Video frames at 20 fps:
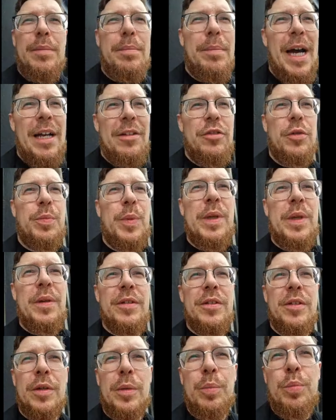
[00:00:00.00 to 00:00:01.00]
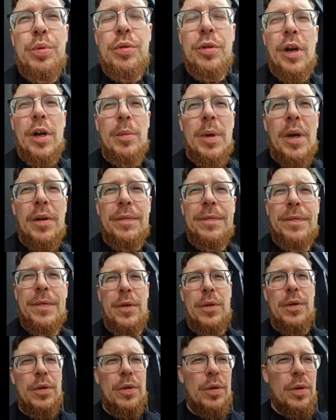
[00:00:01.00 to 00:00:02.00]
Might just be some promo
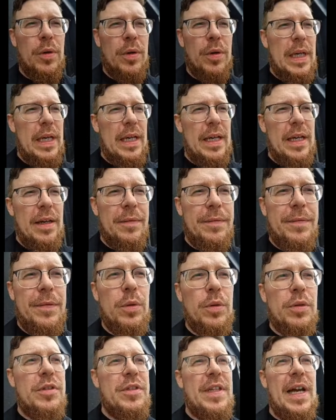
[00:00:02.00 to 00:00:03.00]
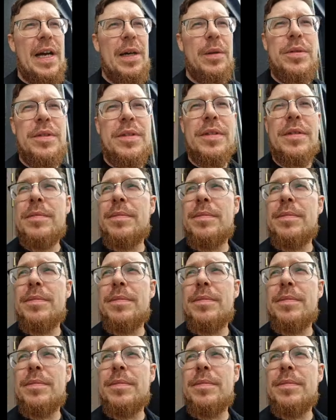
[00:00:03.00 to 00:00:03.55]
for Forge Stouts.